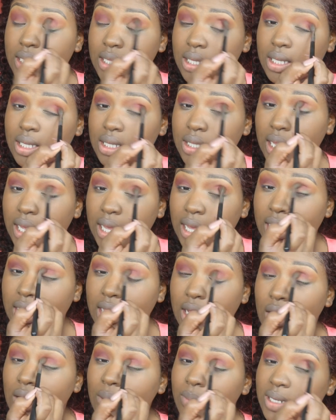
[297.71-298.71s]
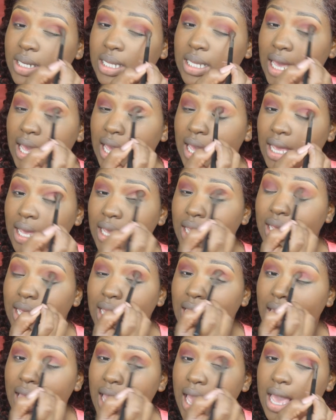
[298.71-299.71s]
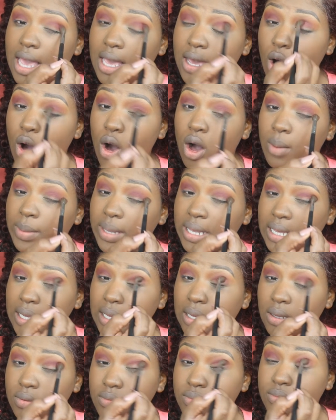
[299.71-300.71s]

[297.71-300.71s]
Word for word: Looking like Urban Decay. Hey, call me.